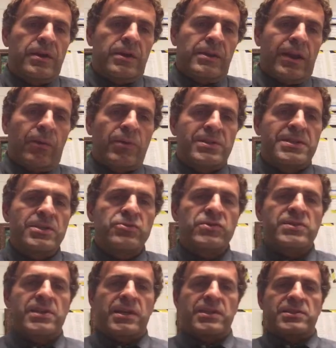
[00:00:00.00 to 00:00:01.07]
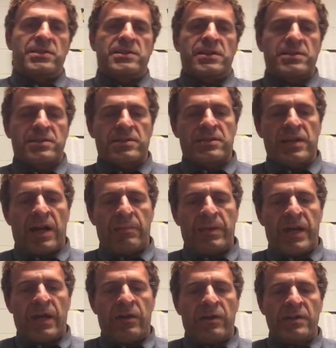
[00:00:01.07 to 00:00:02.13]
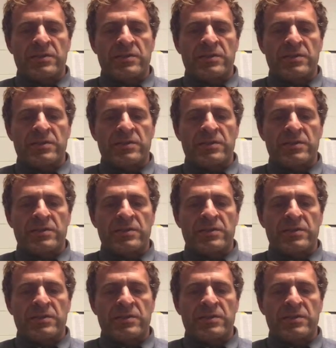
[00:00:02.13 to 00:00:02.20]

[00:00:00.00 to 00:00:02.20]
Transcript: Now what's interesting is it doesn't stop counting.